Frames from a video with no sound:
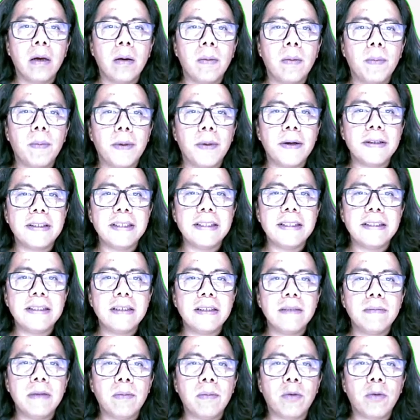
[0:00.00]

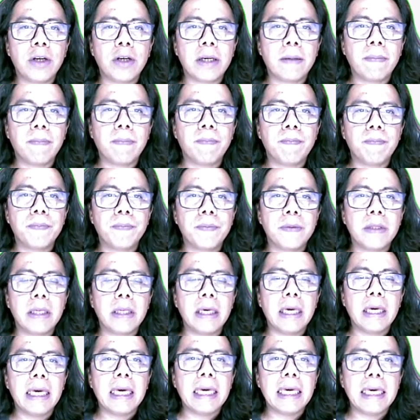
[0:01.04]
Persistent memory.
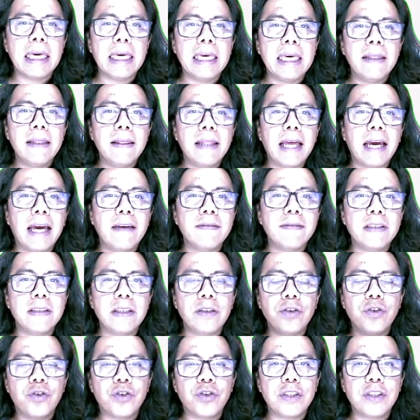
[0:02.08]
It lives
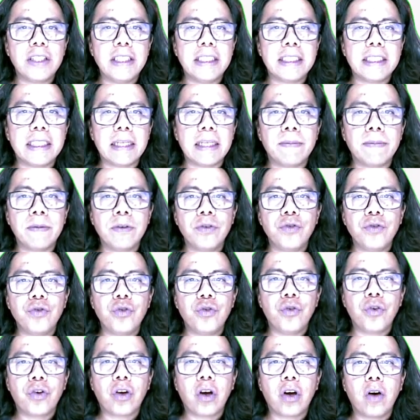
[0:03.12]
in your system,
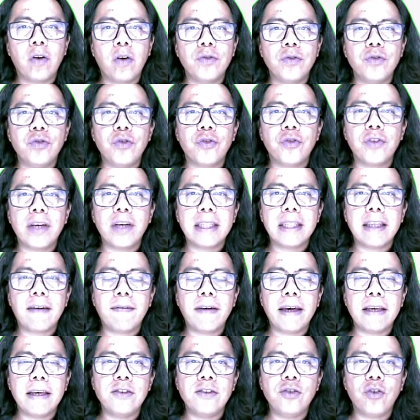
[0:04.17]
your code, your
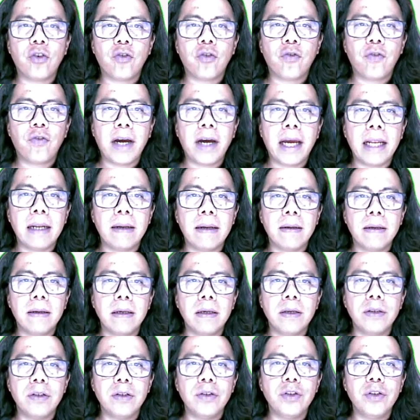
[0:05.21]
database, your file.
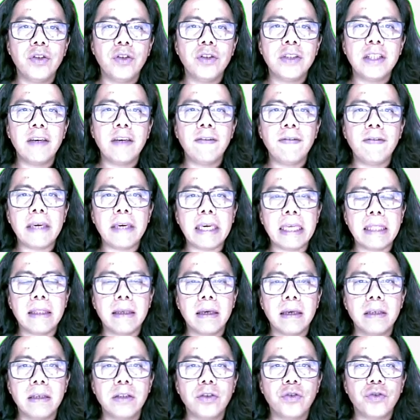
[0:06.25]
You save it,
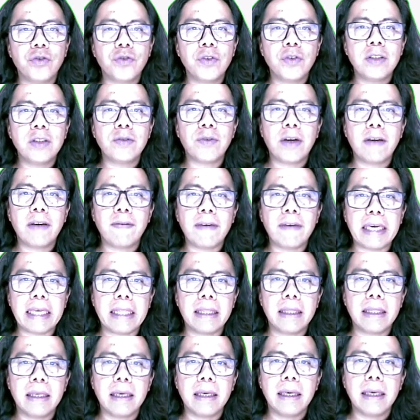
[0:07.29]
you retrieve it,
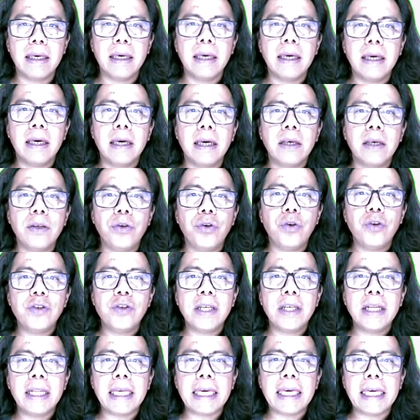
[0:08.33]
you
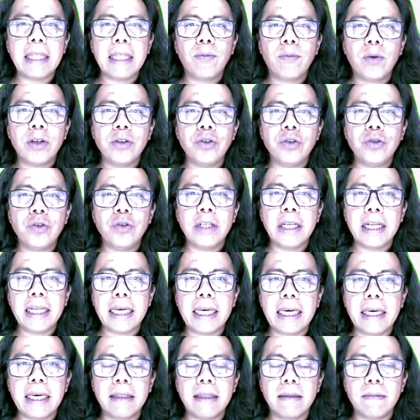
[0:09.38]
send it when you need
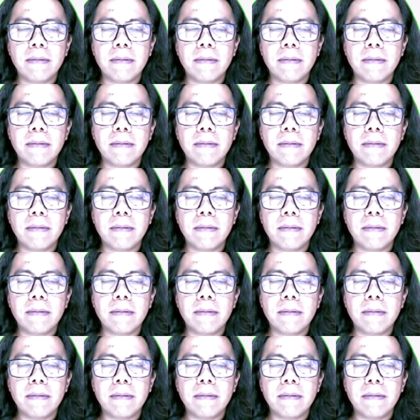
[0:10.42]
it.